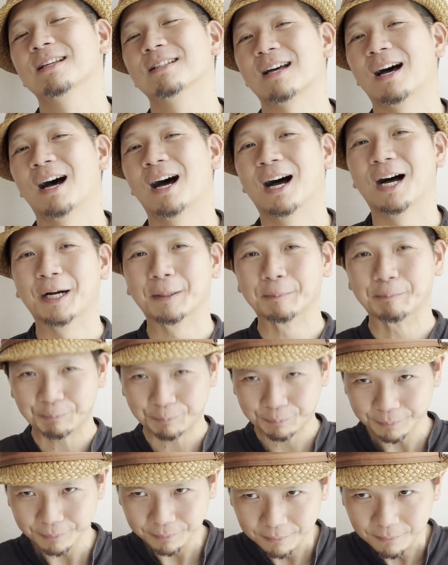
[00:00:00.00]
are
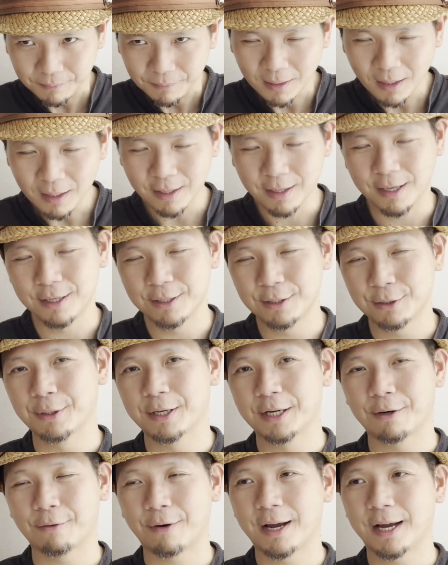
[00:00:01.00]

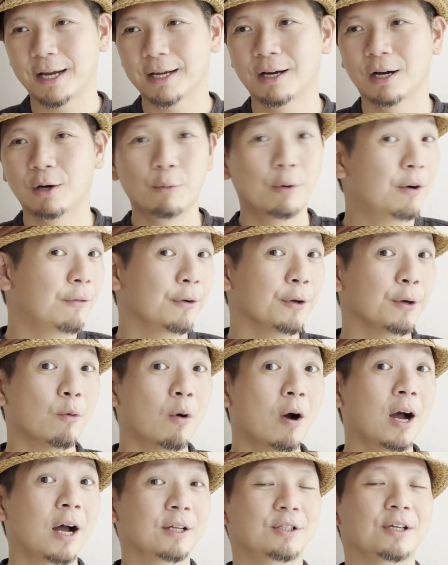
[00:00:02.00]
doing great wherever you
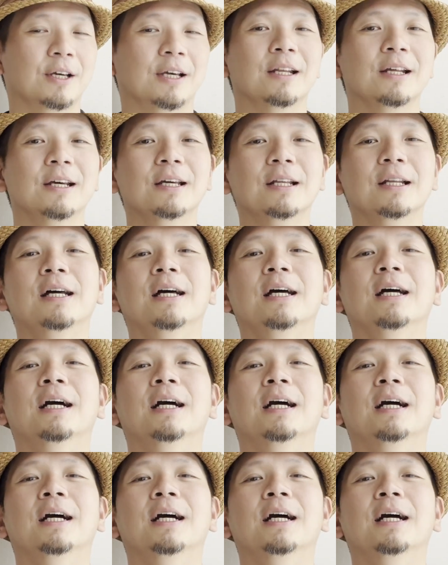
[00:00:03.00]
are checking in.